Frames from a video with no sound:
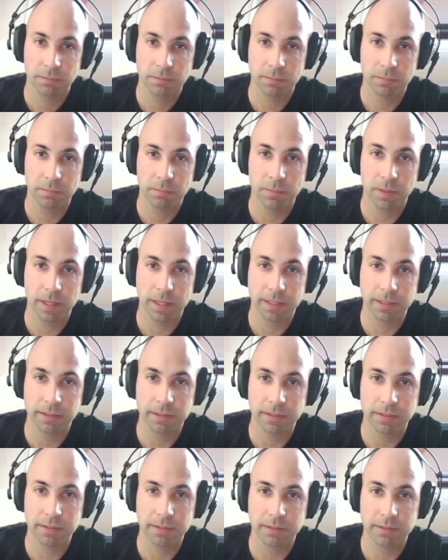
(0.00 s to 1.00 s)

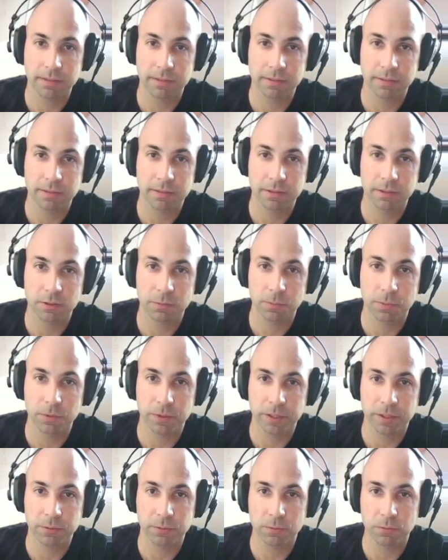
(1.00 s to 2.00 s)
minus
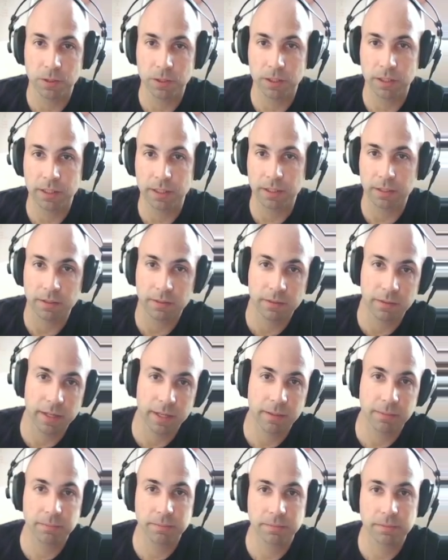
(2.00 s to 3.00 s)
0.1 kilogram.
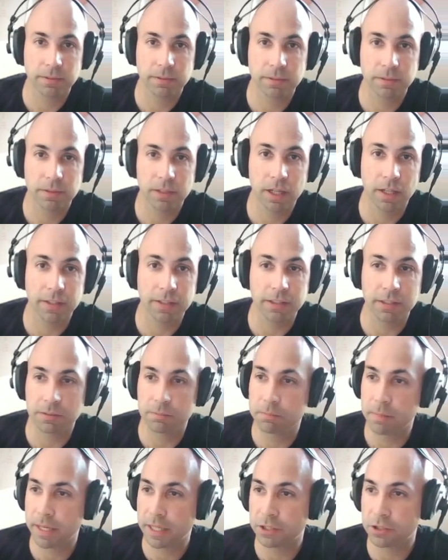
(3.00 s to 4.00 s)
Oh, this is
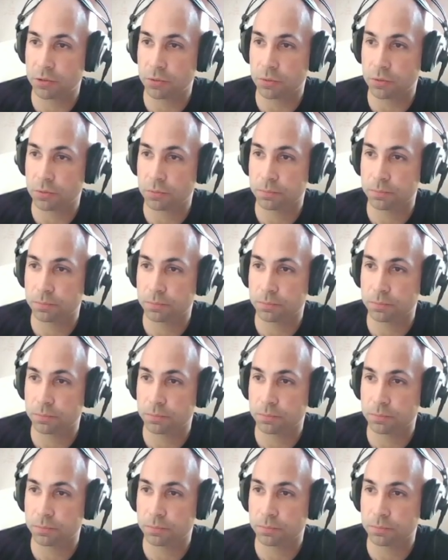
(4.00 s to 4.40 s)
in megajoules.